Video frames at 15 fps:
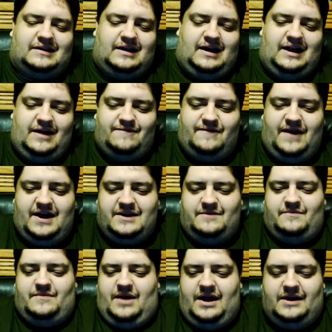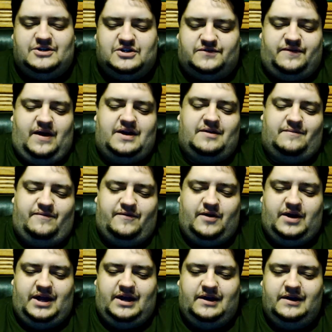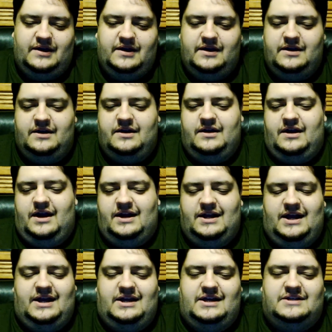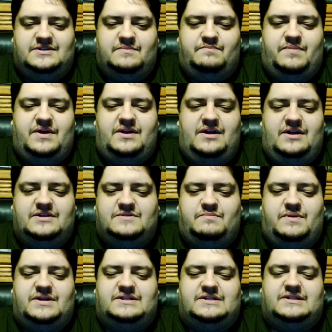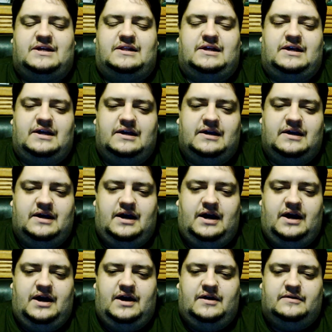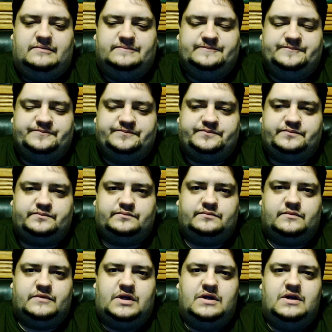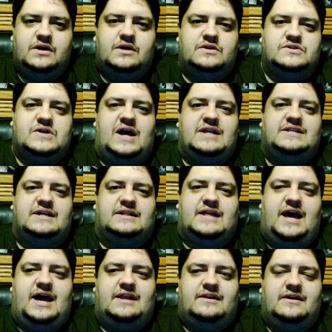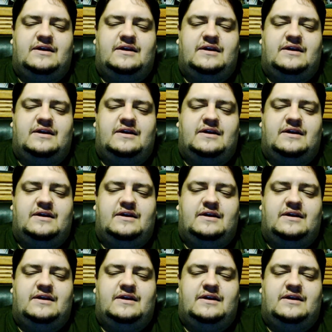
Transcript: And I find him, I just find him funny. And he's a bit, he's a bit silly. Um, so I dig that.